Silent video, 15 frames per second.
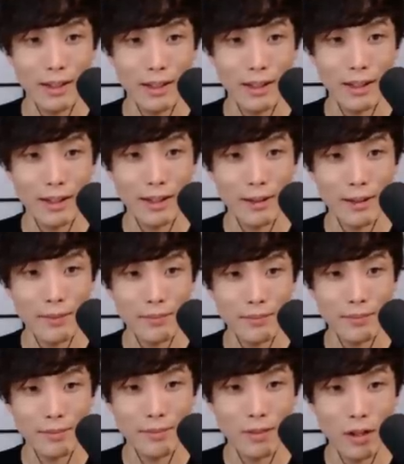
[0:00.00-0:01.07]
Oh,
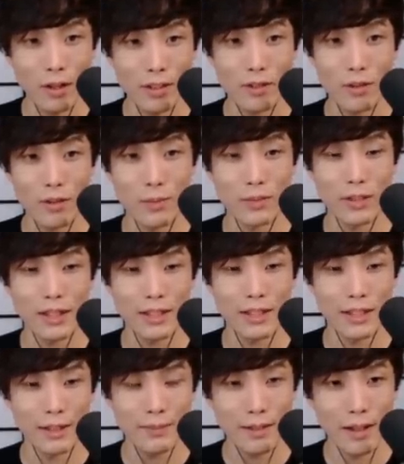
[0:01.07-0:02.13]
this is from
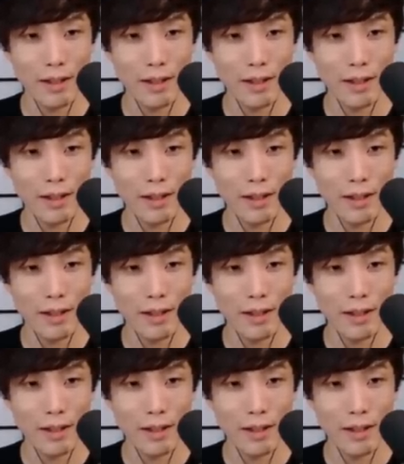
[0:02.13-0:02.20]
Lily.